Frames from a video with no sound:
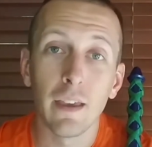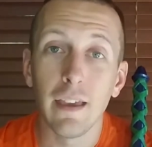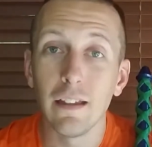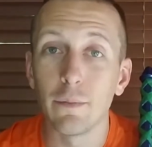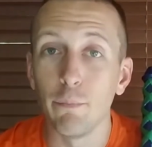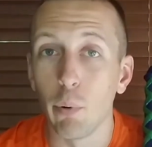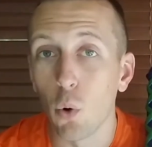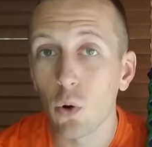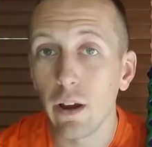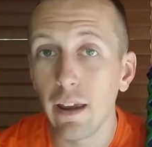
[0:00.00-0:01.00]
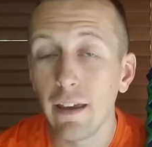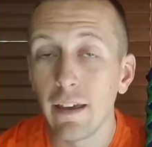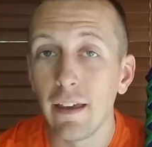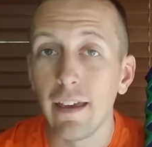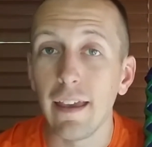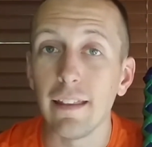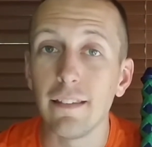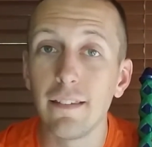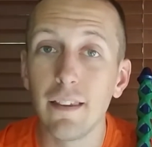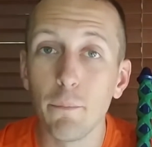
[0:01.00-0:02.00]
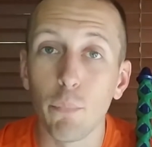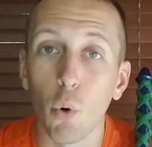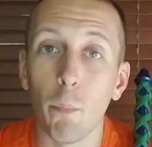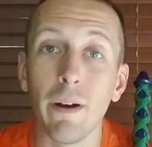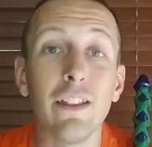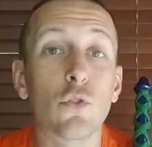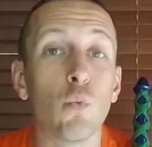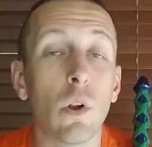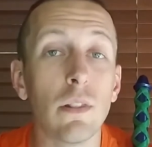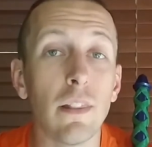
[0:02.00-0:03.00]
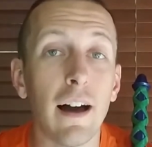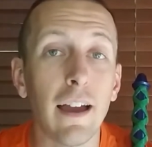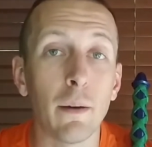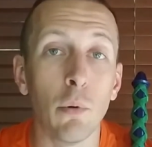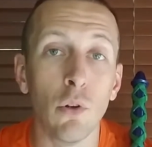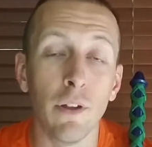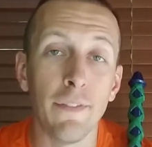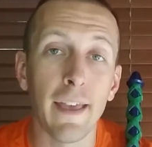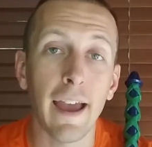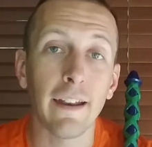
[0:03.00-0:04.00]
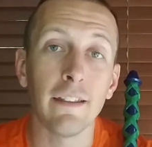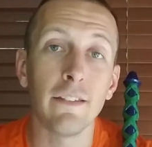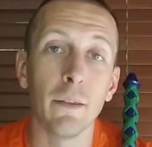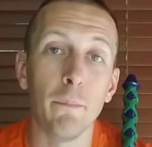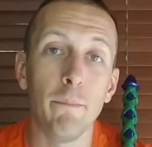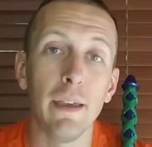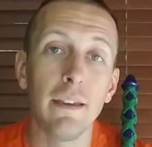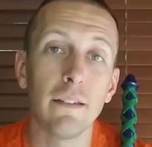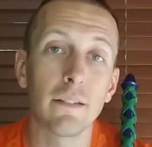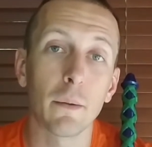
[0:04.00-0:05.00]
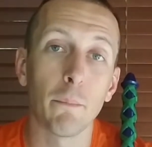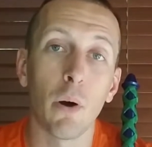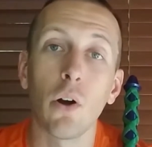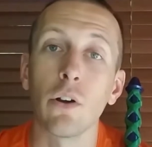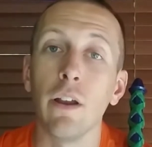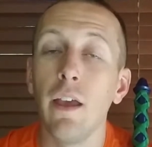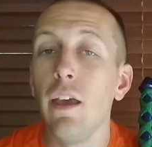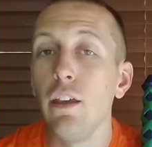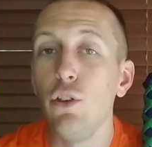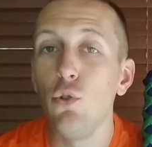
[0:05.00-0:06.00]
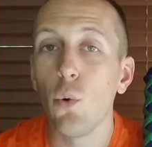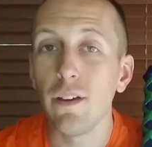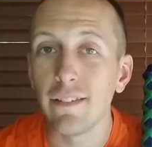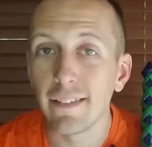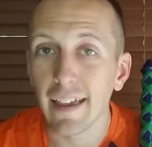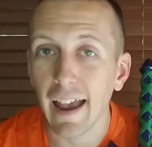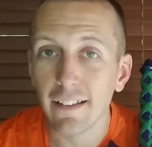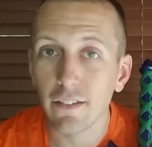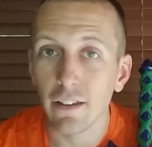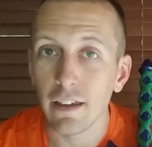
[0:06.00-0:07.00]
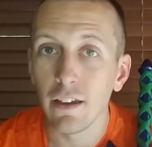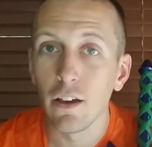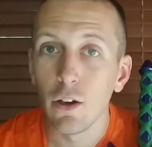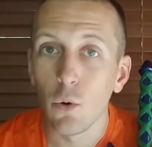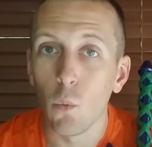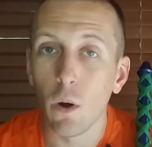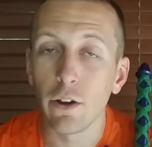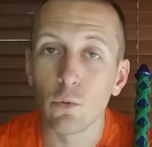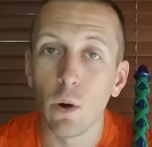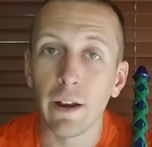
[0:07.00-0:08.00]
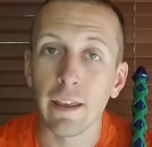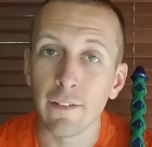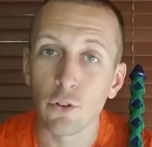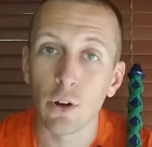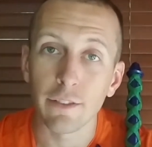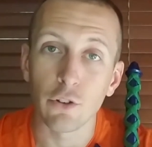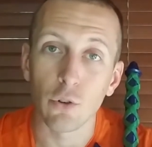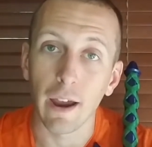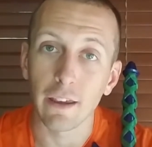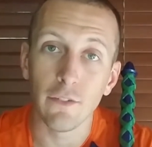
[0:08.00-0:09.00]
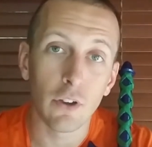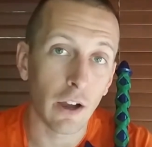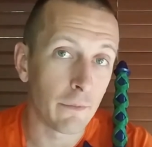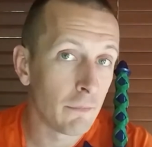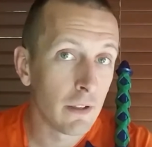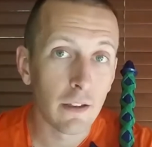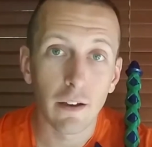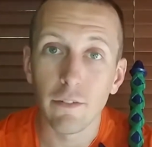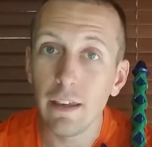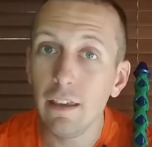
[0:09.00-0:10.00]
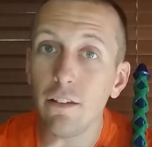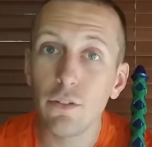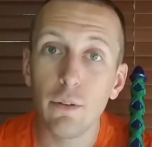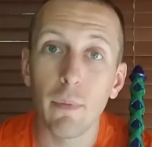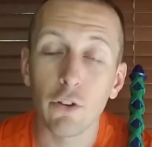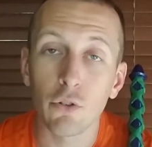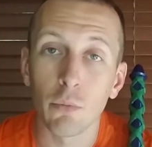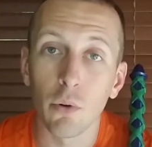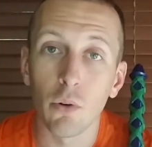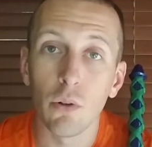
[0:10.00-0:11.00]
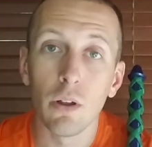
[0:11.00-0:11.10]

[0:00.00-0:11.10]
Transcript: It's boring, it's simple, but it's reliable, and that is the biggest part. You know exactly what you're running if you're at the track. You've got easily measurable,